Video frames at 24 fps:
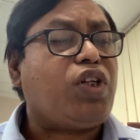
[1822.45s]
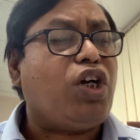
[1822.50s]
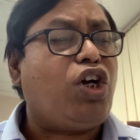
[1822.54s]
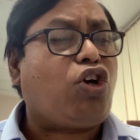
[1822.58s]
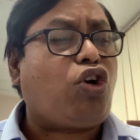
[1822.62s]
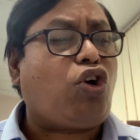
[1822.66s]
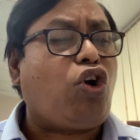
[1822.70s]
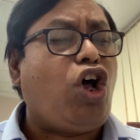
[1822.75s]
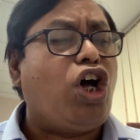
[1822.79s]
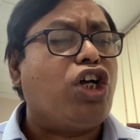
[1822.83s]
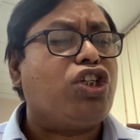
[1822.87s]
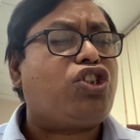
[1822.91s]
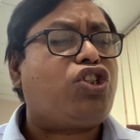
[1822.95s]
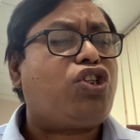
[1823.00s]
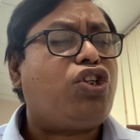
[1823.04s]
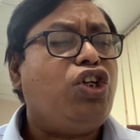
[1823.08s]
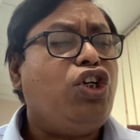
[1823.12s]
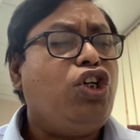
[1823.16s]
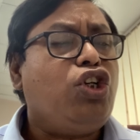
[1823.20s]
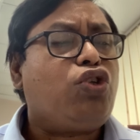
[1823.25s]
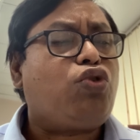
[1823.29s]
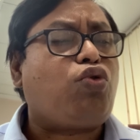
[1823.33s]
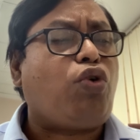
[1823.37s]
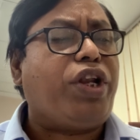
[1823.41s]
clause
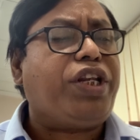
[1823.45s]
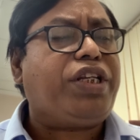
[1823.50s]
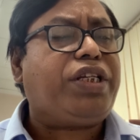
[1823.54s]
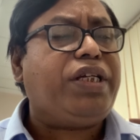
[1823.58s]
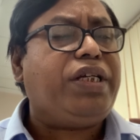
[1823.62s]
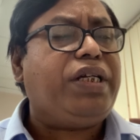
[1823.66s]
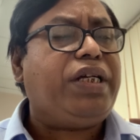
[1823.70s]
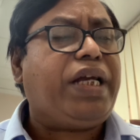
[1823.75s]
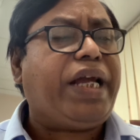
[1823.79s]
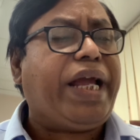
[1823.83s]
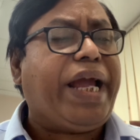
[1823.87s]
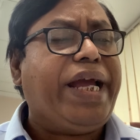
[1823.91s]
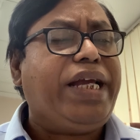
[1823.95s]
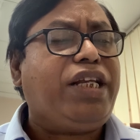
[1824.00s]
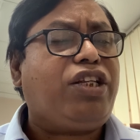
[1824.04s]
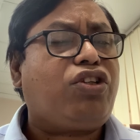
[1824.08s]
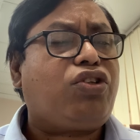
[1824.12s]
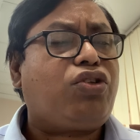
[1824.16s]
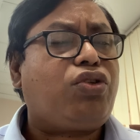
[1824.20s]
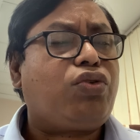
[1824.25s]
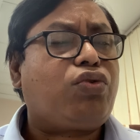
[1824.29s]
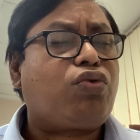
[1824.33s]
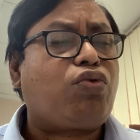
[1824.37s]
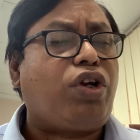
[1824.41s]

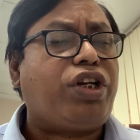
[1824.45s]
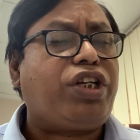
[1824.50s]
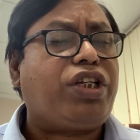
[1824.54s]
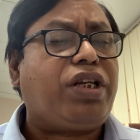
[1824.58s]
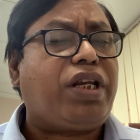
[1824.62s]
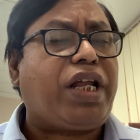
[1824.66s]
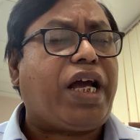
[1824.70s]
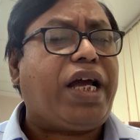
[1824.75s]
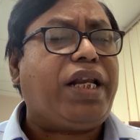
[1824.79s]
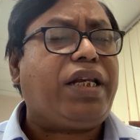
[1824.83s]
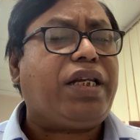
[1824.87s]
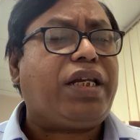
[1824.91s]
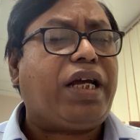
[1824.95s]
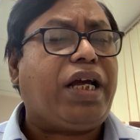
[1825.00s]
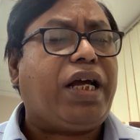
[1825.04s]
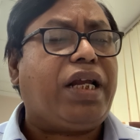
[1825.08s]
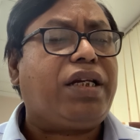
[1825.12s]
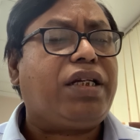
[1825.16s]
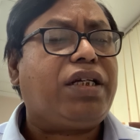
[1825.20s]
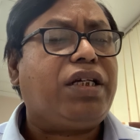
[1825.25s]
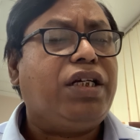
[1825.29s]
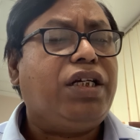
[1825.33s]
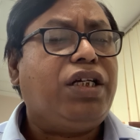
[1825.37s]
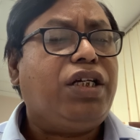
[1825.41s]
28, 29,
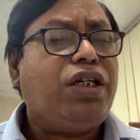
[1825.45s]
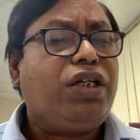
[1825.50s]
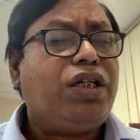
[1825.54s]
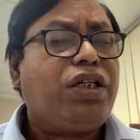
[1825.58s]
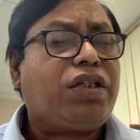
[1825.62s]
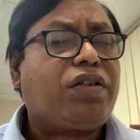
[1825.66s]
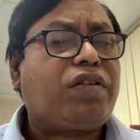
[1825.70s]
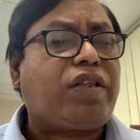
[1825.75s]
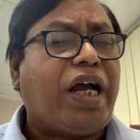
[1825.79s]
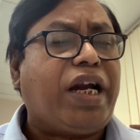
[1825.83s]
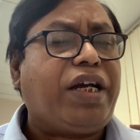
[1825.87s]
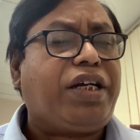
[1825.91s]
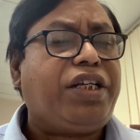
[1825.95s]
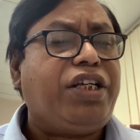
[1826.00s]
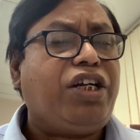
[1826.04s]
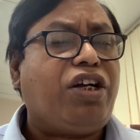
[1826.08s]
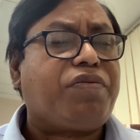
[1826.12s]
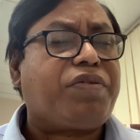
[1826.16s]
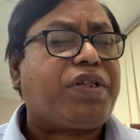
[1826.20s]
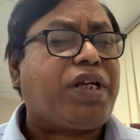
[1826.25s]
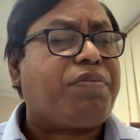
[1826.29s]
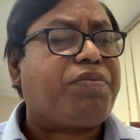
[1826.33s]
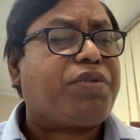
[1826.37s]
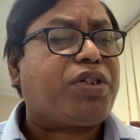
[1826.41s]
and 30
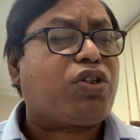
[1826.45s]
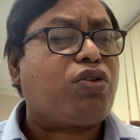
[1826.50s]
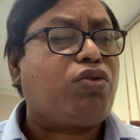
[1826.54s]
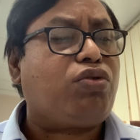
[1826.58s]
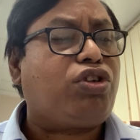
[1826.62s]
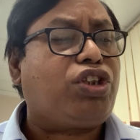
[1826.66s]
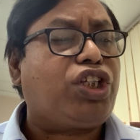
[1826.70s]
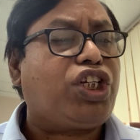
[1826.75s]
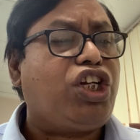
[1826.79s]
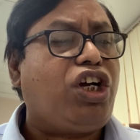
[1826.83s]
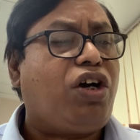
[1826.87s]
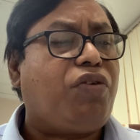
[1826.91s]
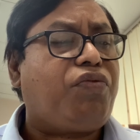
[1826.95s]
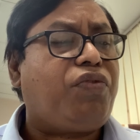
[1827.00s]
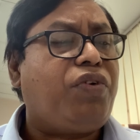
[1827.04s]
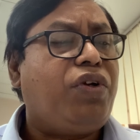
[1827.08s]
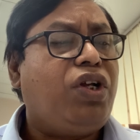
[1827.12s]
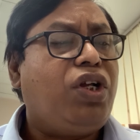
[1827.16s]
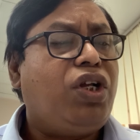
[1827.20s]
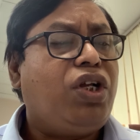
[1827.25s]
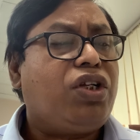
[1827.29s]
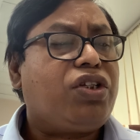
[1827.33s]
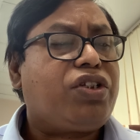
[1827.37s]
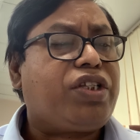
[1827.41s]
of subsection 3 of
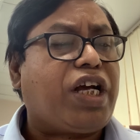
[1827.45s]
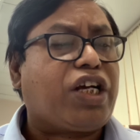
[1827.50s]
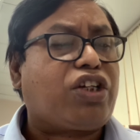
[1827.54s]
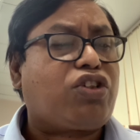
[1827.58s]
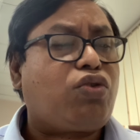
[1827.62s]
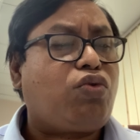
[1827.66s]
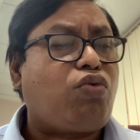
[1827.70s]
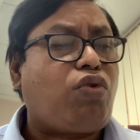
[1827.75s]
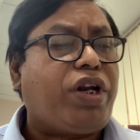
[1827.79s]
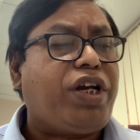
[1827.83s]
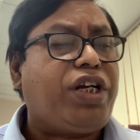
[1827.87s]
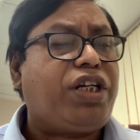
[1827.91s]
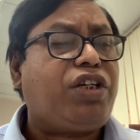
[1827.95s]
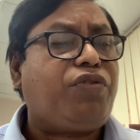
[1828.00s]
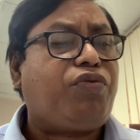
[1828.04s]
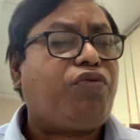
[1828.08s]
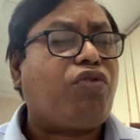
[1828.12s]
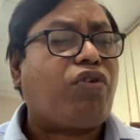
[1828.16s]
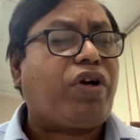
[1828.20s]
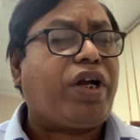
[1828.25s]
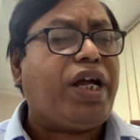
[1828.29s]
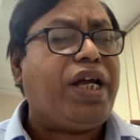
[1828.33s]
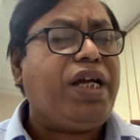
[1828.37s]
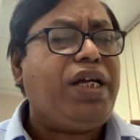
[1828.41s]
section
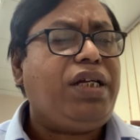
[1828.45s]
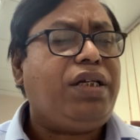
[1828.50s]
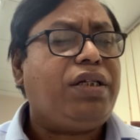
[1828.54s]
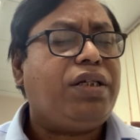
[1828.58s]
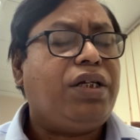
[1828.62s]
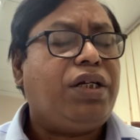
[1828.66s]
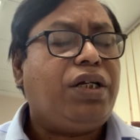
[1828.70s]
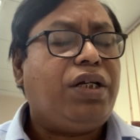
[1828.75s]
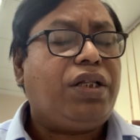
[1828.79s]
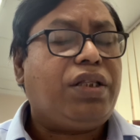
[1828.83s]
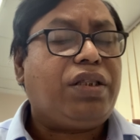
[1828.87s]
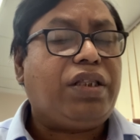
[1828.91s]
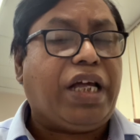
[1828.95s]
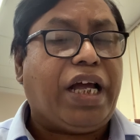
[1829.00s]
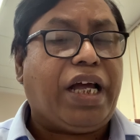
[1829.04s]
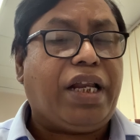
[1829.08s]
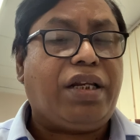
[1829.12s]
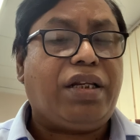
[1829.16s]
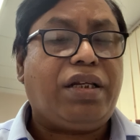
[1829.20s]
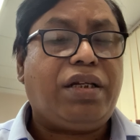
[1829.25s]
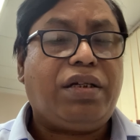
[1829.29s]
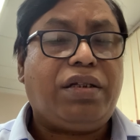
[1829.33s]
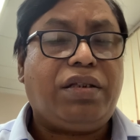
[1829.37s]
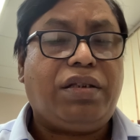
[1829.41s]
184A,
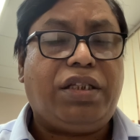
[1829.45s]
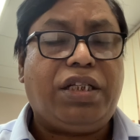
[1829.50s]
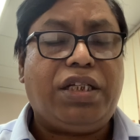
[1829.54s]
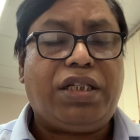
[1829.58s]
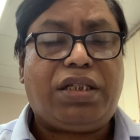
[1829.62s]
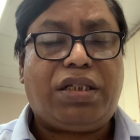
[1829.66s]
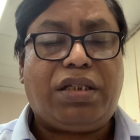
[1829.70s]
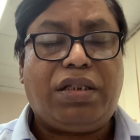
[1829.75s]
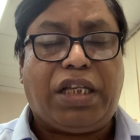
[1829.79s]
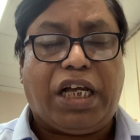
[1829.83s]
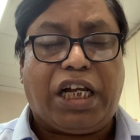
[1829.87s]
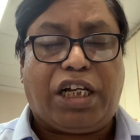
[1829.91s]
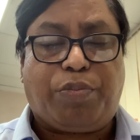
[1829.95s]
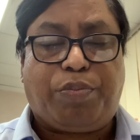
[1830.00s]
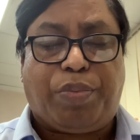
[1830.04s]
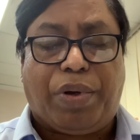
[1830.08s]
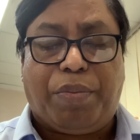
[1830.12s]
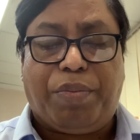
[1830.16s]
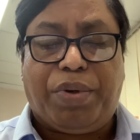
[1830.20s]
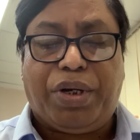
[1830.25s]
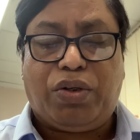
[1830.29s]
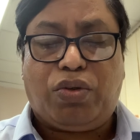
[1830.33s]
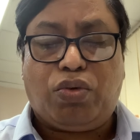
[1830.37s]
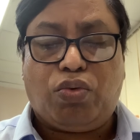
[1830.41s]
then that
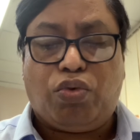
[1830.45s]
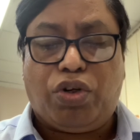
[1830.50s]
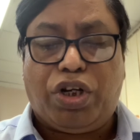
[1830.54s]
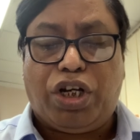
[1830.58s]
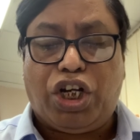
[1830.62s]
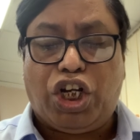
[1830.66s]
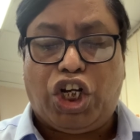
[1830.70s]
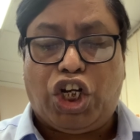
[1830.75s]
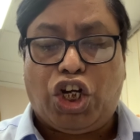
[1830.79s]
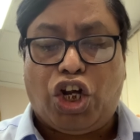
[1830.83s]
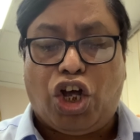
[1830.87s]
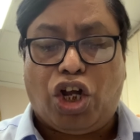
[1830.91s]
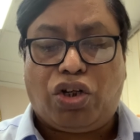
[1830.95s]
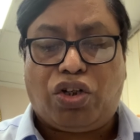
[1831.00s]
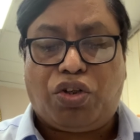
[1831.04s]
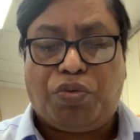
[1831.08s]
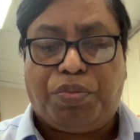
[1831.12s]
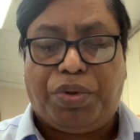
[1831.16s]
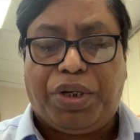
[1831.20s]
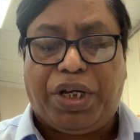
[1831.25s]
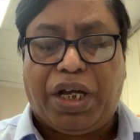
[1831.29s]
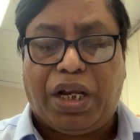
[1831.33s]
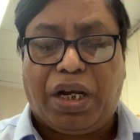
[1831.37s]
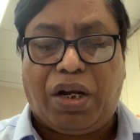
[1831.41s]
payment will not
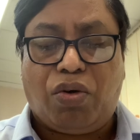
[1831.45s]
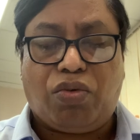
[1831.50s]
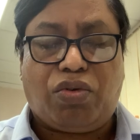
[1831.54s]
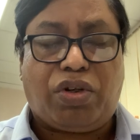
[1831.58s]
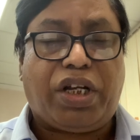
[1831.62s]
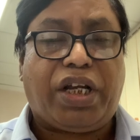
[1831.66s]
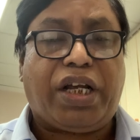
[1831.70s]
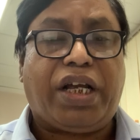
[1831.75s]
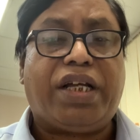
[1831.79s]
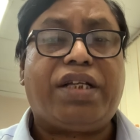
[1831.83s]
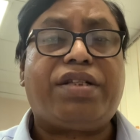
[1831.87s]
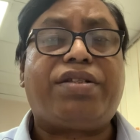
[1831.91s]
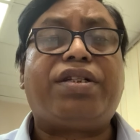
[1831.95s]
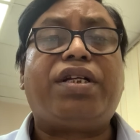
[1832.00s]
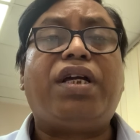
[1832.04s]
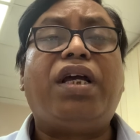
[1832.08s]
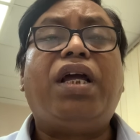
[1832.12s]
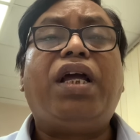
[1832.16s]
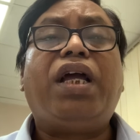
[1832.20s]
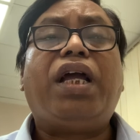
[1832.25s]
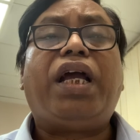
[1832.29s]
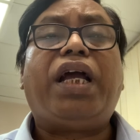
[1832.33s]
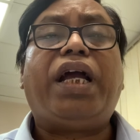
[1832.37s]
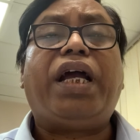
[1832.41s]
be allowed as
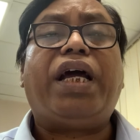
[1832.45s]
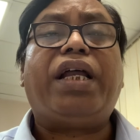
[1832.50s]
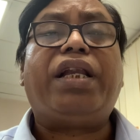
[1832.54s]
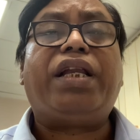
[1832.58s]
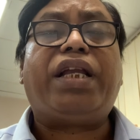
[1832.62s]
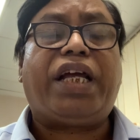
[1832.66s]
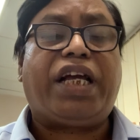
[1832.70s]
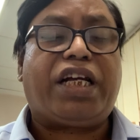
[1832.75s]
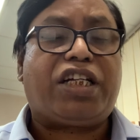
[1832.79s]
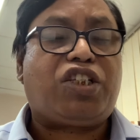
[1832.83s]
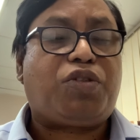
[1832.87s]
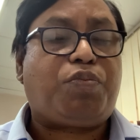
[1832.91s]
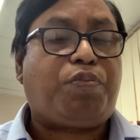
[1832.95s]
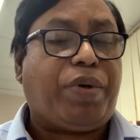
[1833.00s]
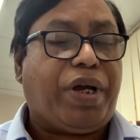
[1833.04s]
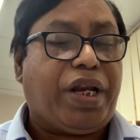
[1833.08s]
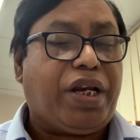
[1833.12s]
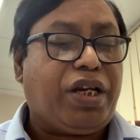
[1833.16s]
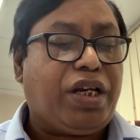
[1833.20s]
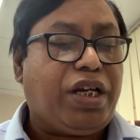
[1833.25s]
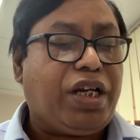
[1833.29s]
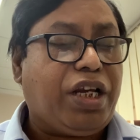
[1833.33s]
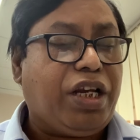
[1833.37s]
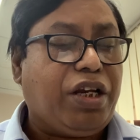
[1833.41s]
an
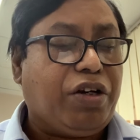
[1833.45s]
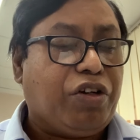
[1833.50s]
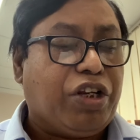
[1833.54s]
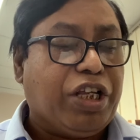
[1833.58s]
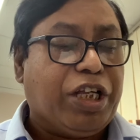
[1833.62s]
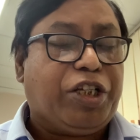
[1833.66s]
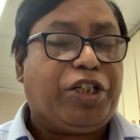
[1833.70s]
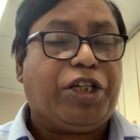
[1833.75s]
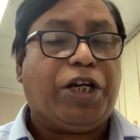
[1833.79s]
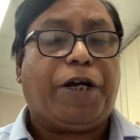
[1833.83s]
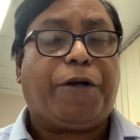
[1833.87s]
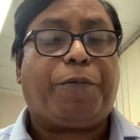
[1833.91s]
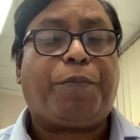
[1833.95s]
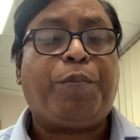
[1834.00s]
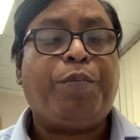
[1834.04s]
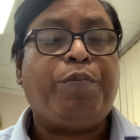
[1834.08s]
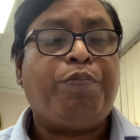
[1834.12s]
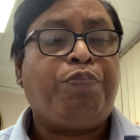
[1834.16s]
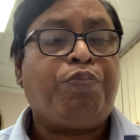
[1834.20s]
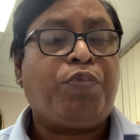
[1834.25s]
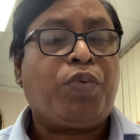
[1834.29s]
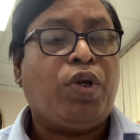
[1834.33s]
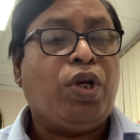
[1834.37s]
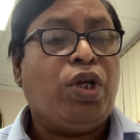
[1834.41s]
expenditure.
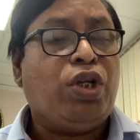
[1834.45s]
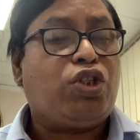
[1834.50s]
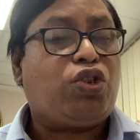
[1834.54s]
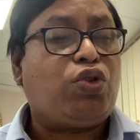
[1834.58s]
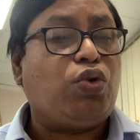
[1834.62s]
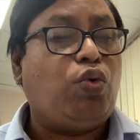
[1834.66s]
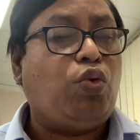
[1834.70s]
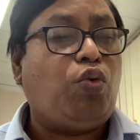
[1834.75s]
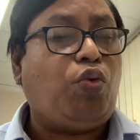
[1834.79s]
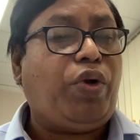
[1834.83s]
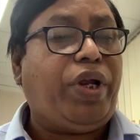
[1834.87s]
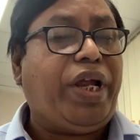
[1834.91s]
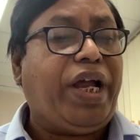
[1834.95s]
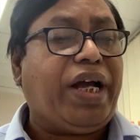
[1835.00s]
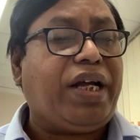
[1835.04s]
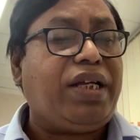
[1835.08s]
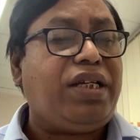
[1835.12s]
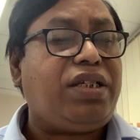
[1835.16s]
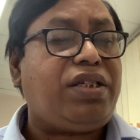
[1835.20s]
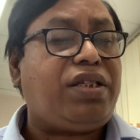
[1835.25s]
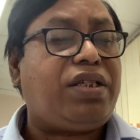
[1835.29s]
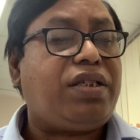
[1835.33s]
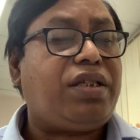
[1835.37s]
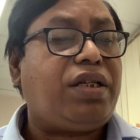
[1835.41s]
So here
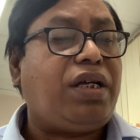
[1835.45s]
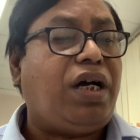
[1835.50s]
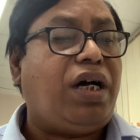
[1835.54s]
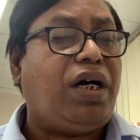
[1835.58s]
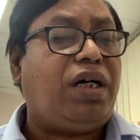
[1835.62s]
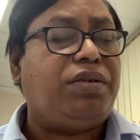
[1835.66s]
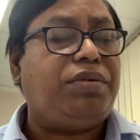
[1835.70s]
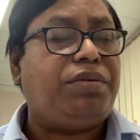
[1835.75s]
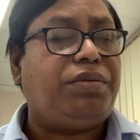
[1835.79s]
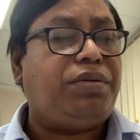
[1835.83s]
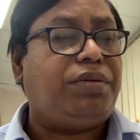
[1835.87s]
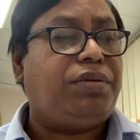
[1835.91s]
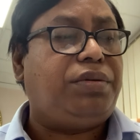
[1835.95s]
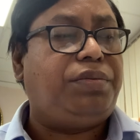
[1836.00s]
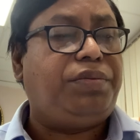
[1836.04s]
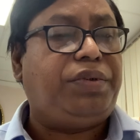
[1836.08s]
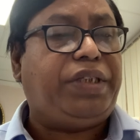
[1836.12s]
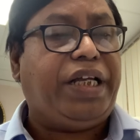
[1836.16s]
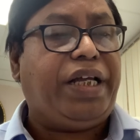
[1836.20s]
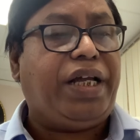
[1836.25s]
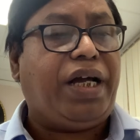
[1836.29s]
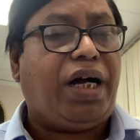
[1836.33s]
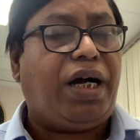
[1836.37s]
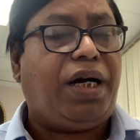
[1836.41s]
is
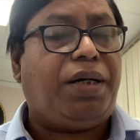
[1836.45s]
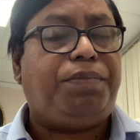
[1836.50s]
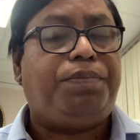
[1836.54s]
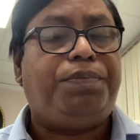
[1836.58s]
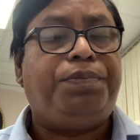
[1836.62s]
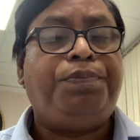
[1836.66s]
the